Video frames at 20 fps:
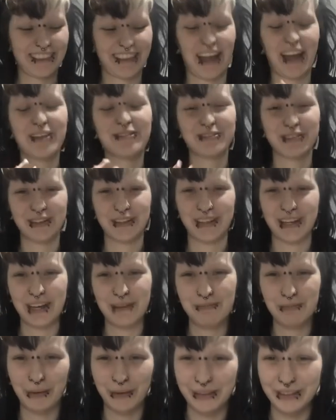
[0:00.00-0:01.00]
I feel like
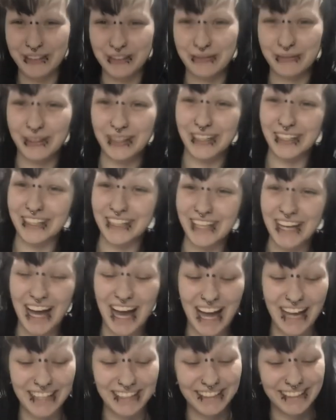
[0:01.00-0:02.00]
embodies me
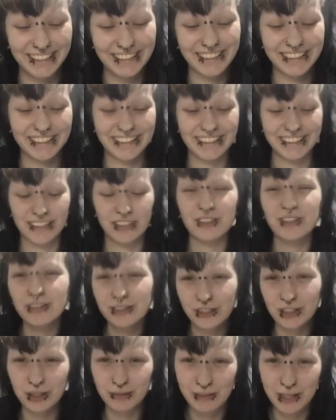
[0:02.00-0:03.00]
and
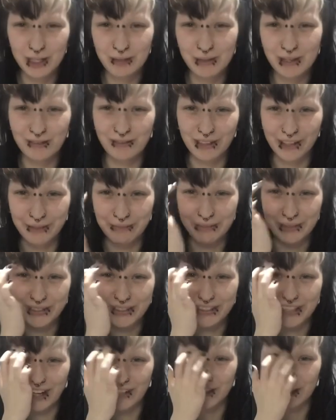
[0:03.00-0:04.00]
because she's meant to be a villain but
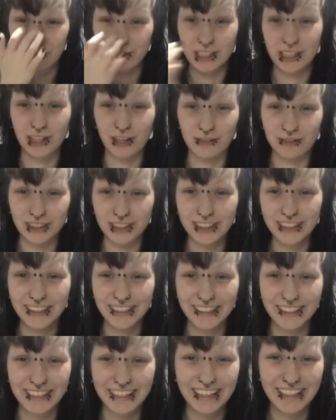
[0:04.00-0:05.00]
she's actually really lovely.
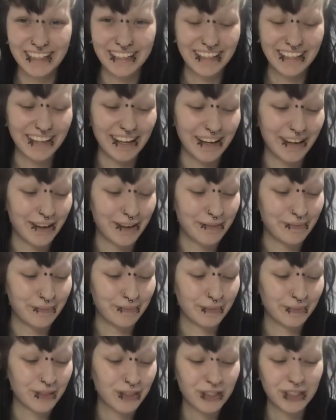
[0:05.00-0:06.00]
Um,
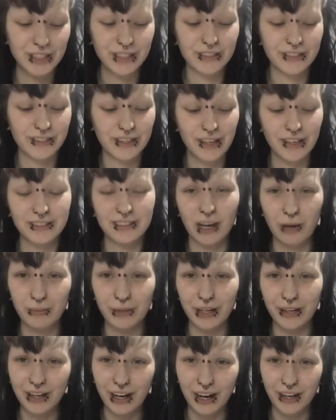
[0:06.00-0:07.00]
she's a
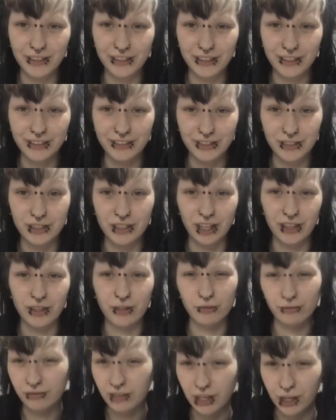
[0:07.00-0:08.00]
Sanrio character. She's like
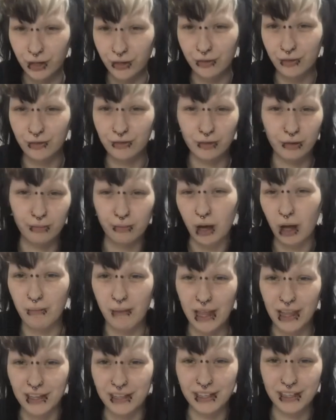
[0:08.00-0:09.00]
the villain from My
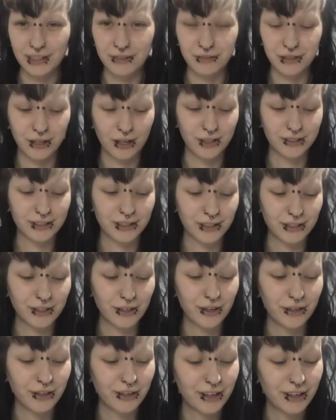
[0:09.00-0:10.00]
Melody if you guys didn't
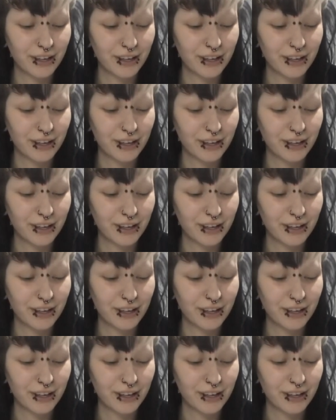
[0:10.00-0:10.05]
know.